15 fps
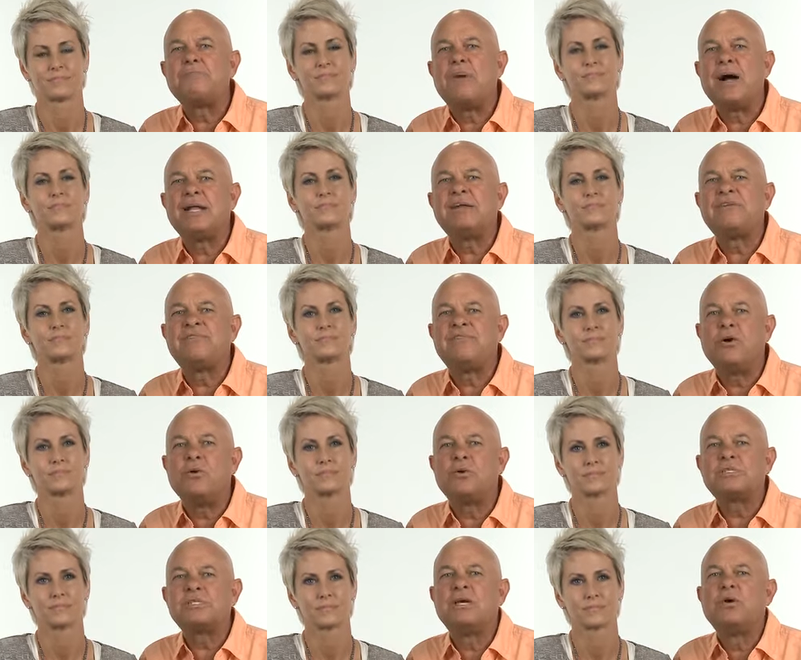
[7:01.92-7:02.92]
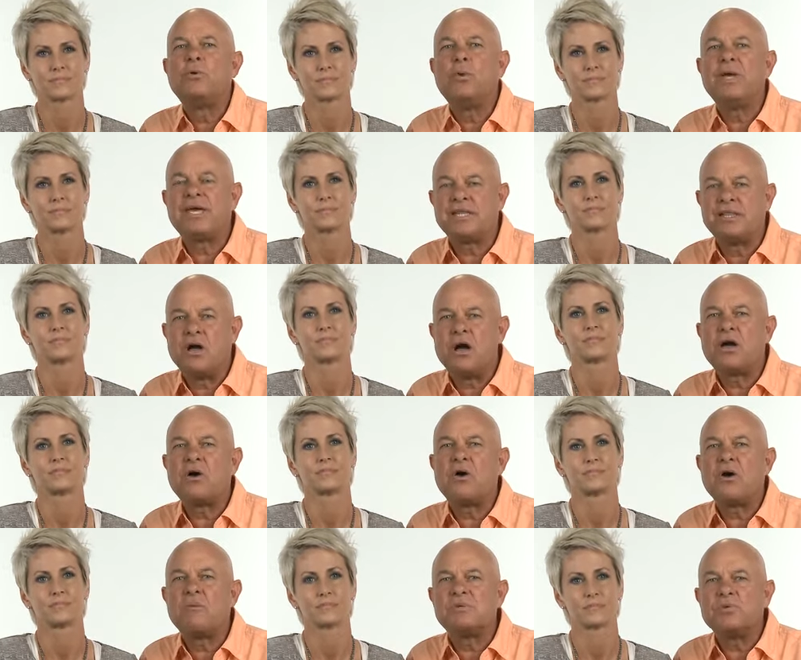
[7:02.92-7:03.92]
Speaker 1: minded folks we can
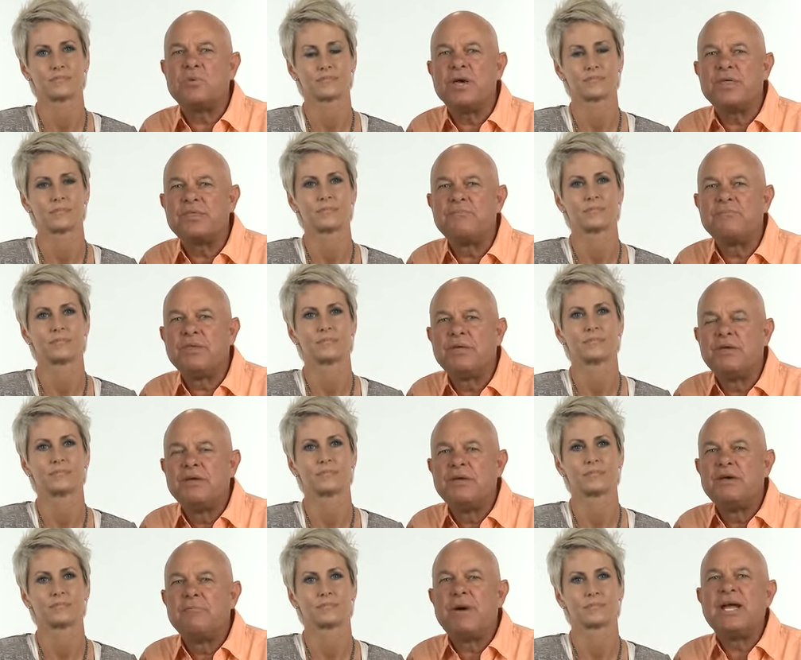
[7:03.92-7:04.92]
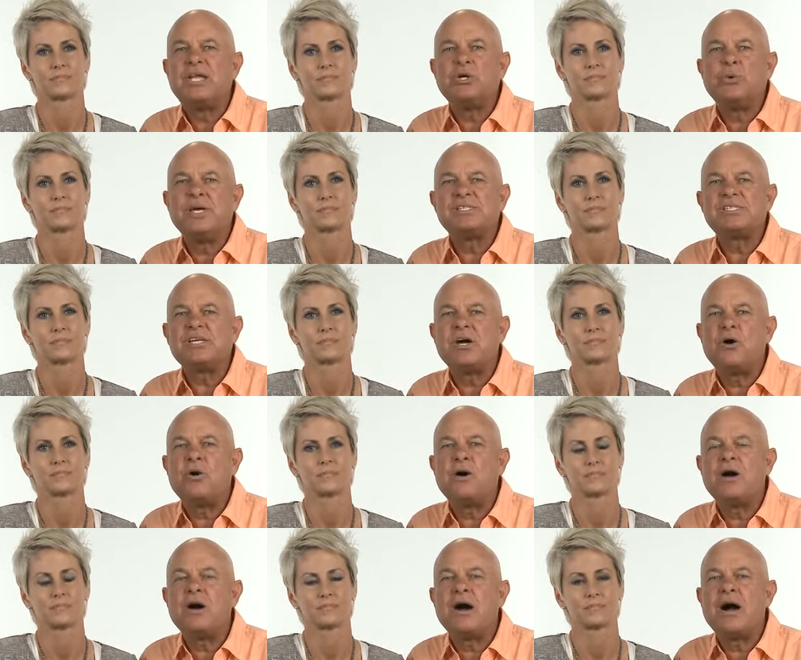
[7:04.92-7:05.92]
lock arms with. By doing
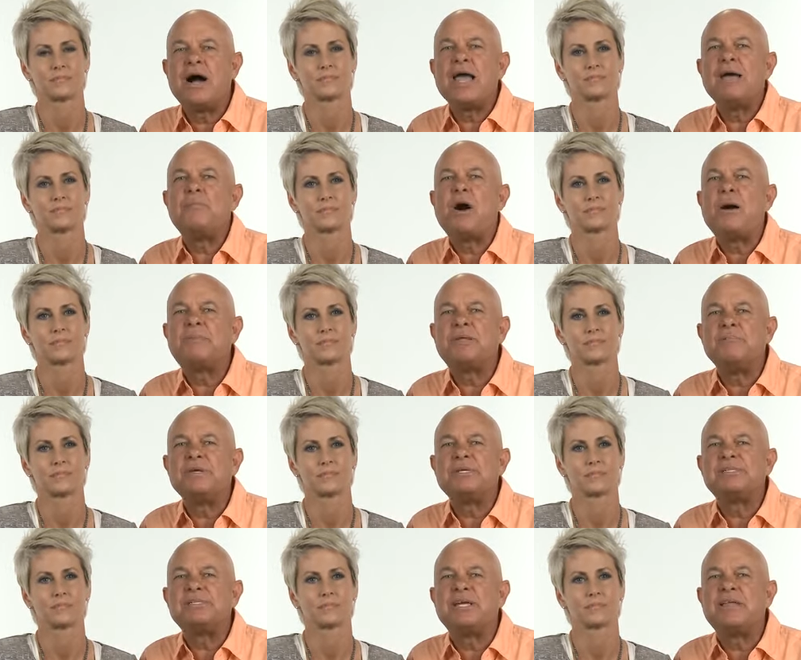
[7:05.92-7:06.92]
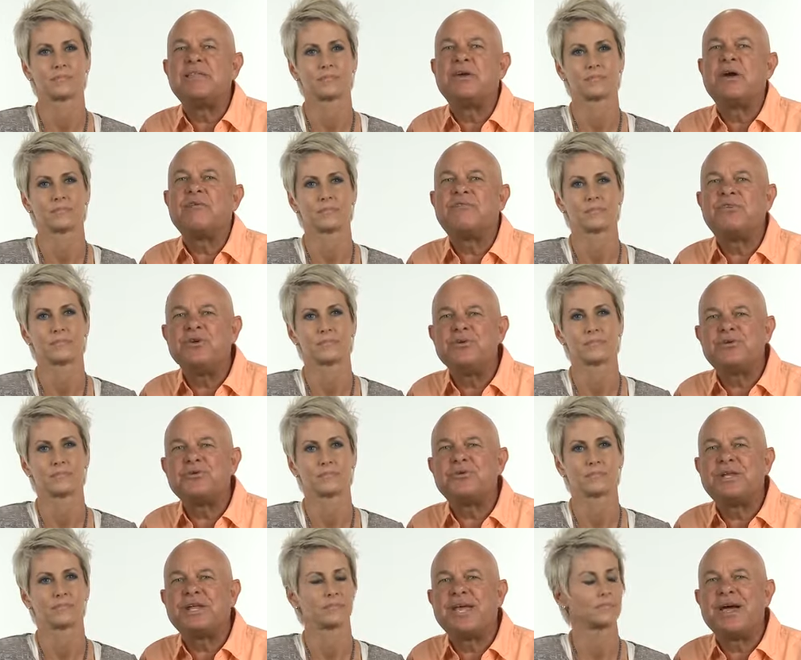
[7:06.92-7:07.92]
so, I am optimistic that our
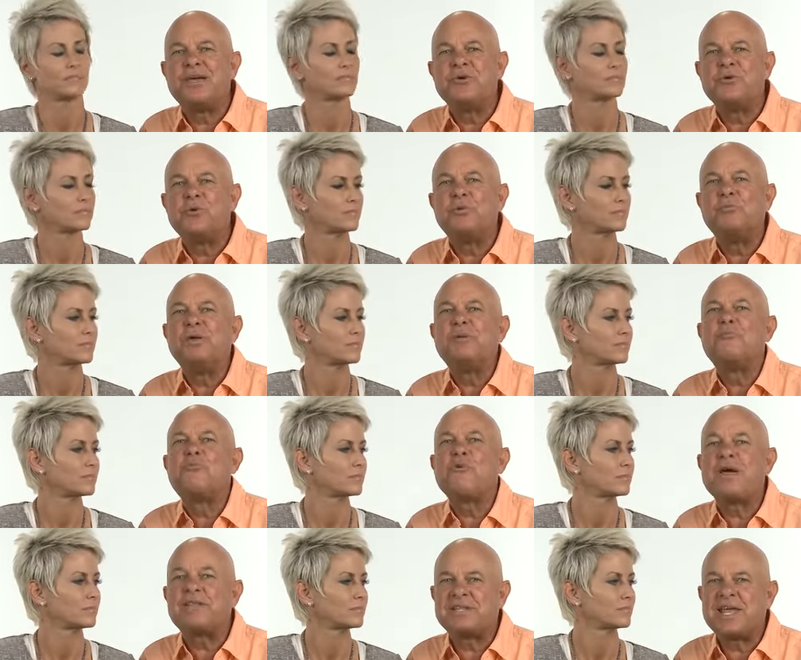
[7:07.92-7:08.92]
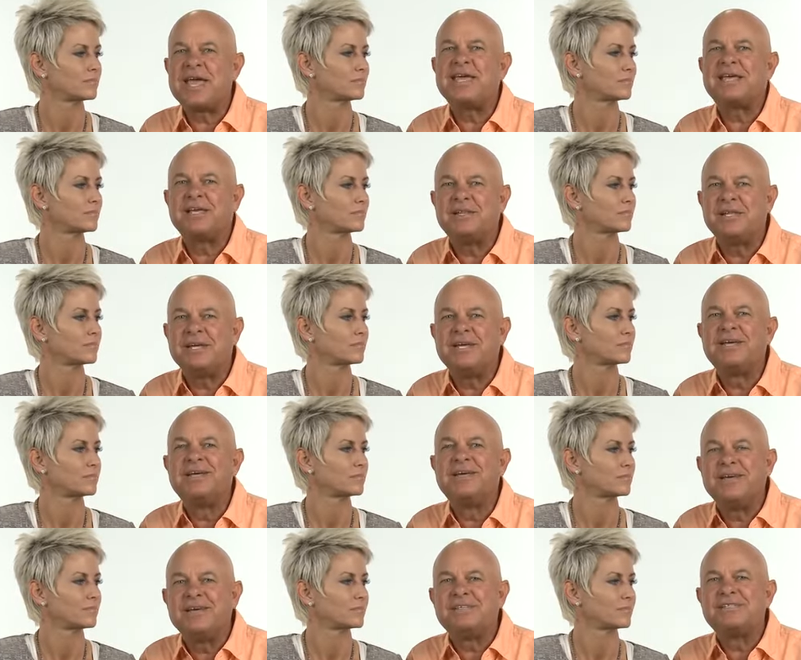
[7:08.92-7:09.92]
future together will be breathtakingly
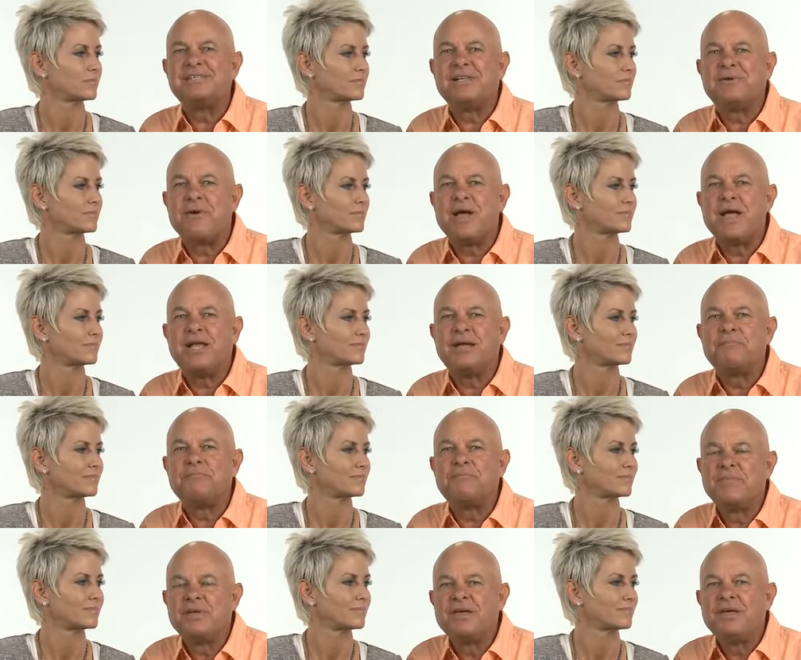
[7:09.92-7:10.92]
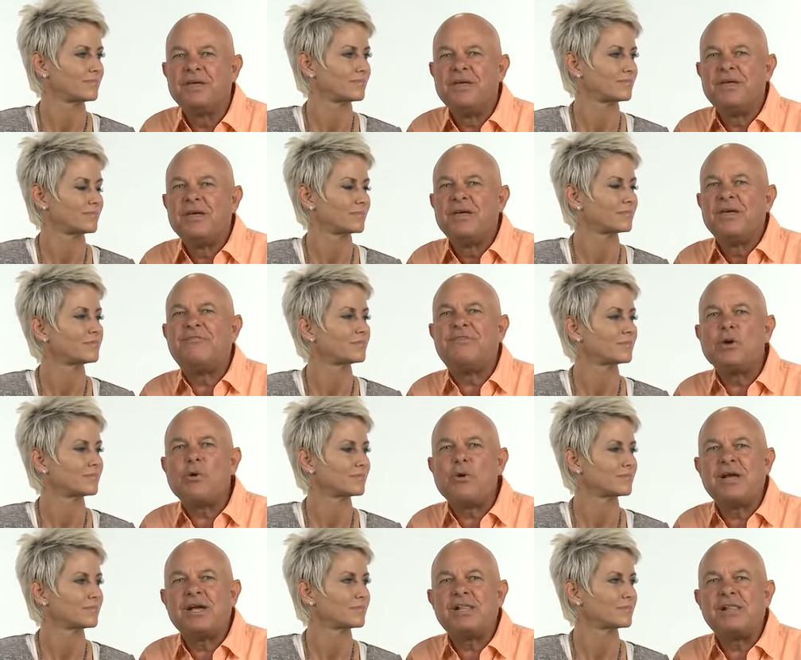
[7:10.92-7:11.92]
exhilarating. If
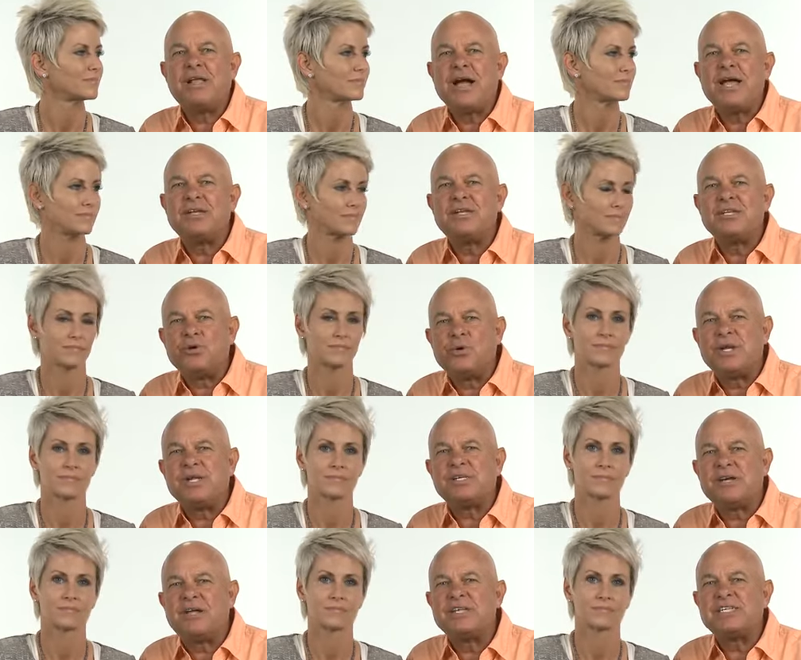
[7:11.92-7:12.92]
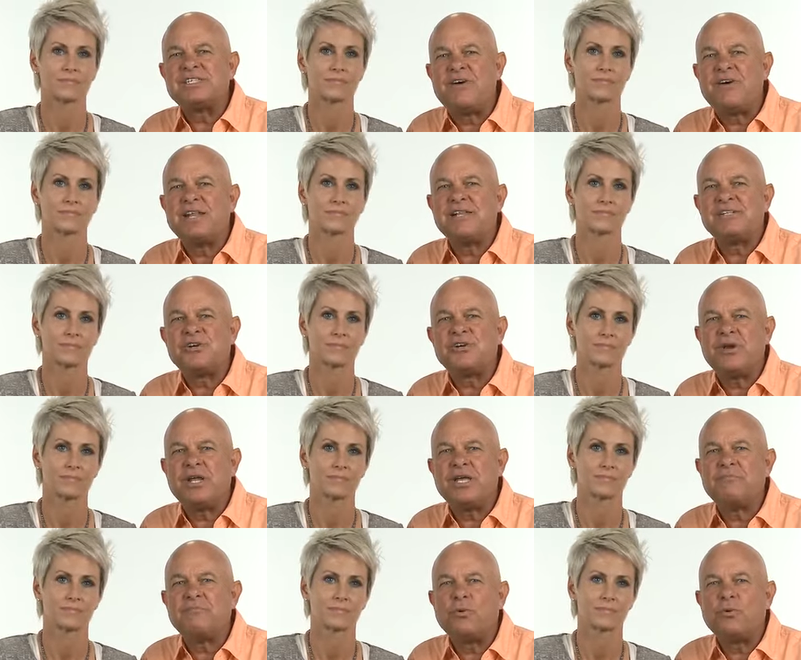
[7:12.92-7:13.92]
you are inclined to join us on this final
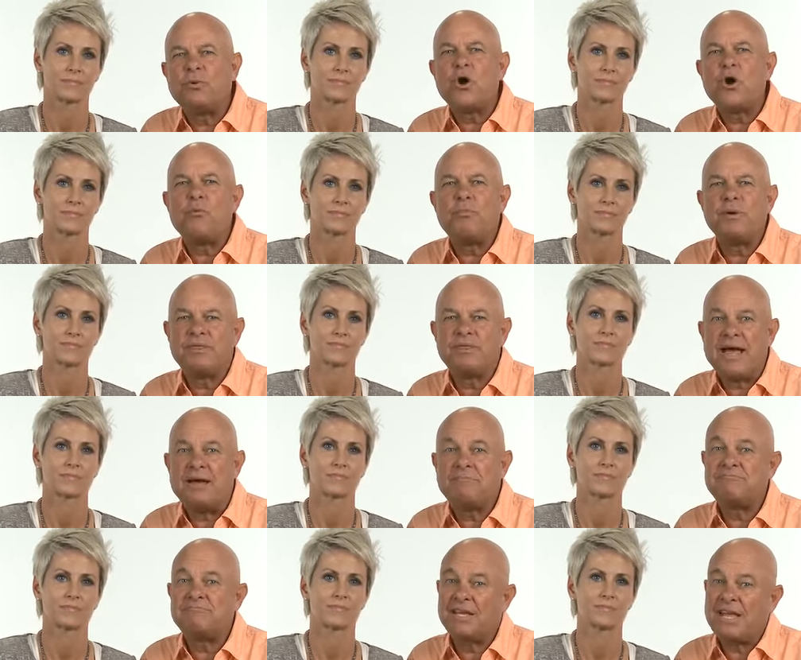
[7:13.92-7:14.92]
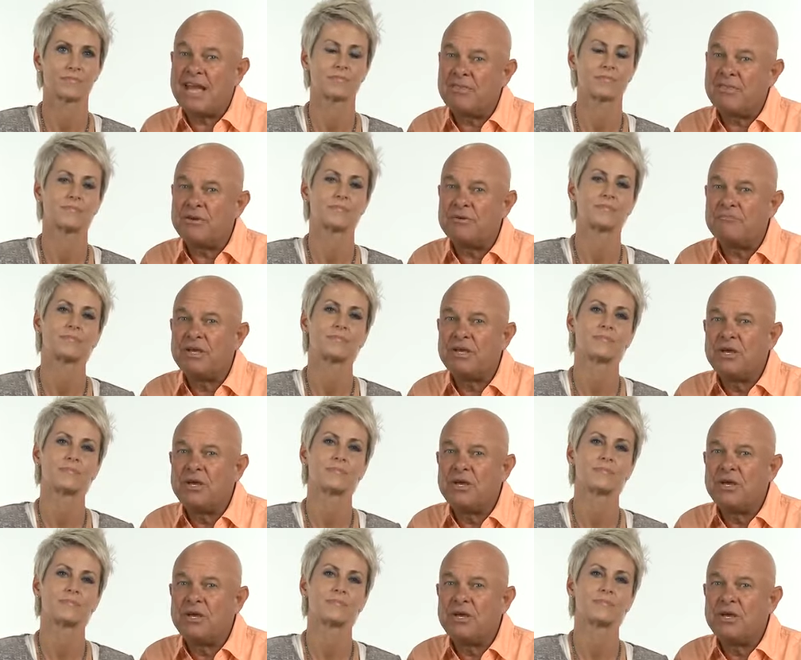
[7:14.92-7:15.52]
journey, we're hoping that, together,